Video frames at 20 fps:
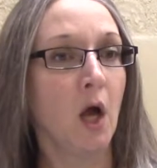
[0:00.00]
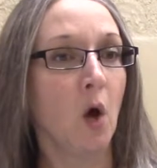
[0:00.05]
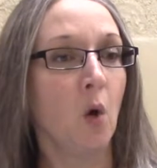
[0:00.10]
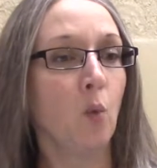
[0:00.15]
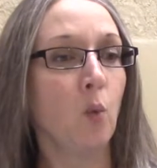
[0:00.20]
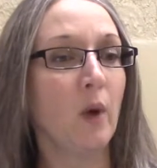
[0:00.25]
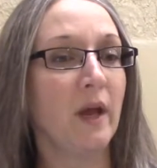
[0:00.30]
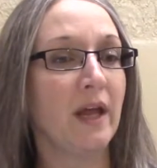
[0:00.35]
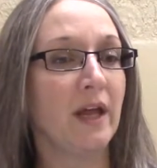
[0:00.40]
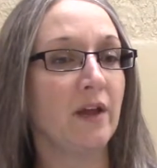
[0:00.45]

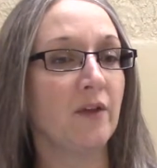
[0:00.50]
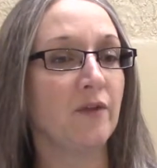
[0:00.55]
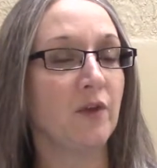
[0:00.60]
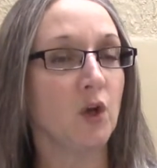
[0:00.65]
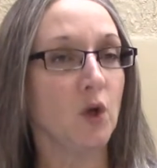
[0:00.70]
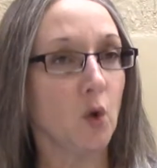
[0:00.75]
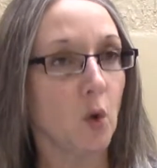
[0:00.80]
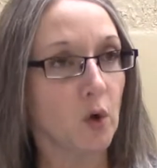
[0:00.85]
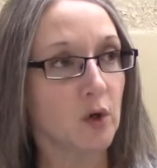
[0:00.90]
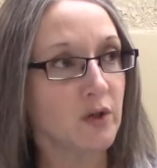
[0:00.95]
with
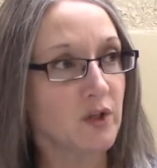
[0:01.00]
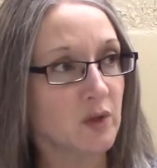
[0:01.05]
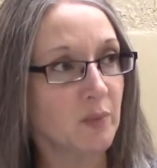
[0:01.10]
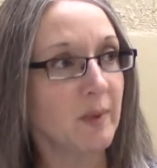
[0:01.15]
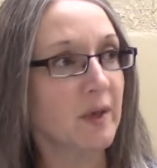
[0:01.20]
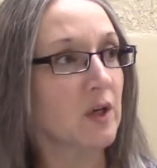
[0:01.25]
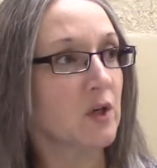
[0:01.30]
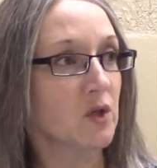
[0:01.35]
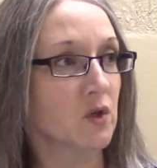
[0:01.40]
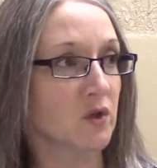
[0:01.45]
your
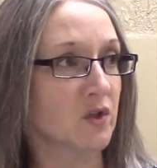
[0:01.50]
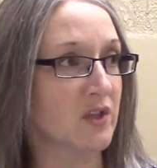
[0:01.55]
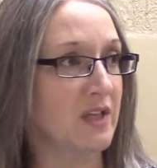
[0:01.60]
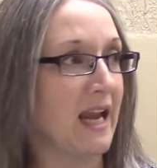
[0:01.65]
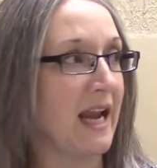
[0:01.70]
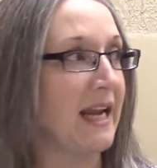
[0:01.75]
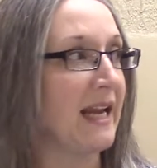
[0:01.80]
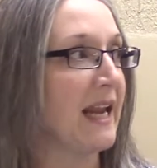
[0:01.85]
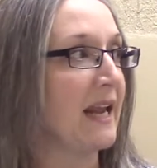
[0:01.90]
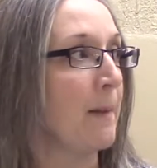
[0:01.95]
spiritual
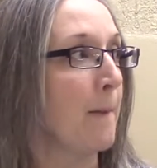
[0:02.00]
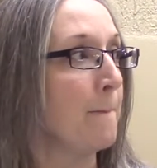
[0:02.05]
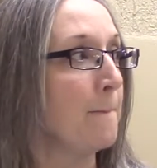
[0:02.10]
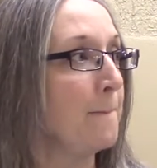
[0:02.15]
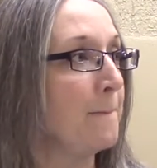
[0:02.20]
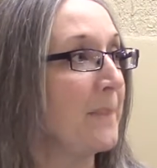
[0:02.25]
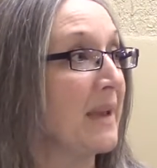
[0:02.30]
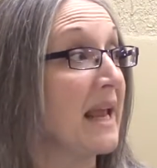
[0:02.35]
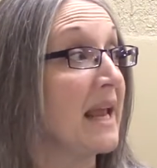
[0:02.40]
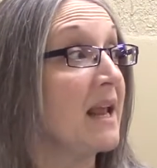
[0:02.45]
state
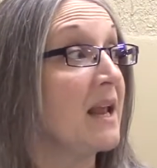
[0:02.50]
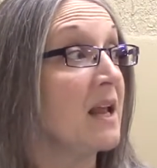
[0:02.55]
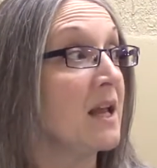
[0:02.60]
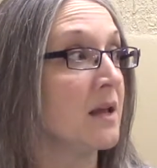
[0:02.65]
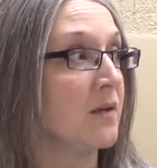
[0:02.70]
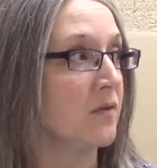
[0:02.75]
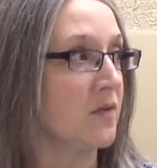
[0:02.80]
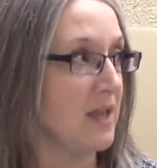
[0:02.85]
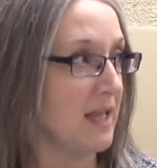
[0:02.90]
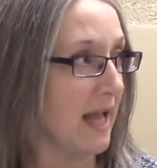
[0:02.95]

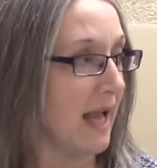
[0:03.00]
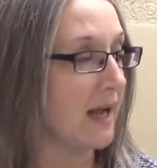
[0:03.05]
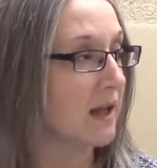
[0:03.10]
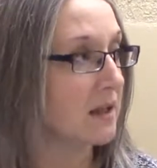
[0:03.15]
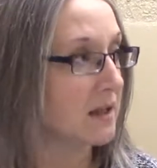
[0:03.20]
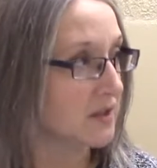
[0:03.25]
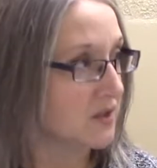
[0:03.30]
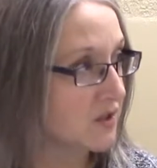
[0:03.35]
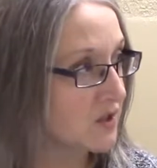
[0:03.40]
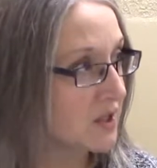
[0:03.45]
being the
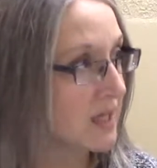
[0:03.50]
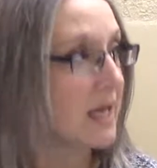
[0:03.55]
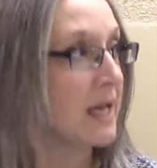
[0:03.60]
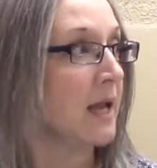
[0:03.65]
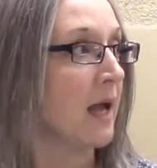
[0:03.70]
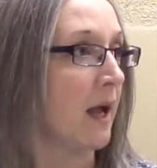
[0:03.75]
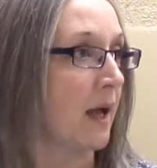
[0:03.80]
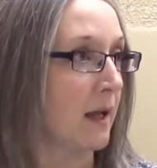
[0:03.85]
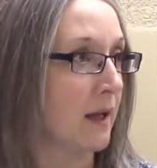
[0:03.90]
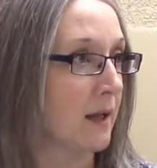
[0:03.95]
ecclesia,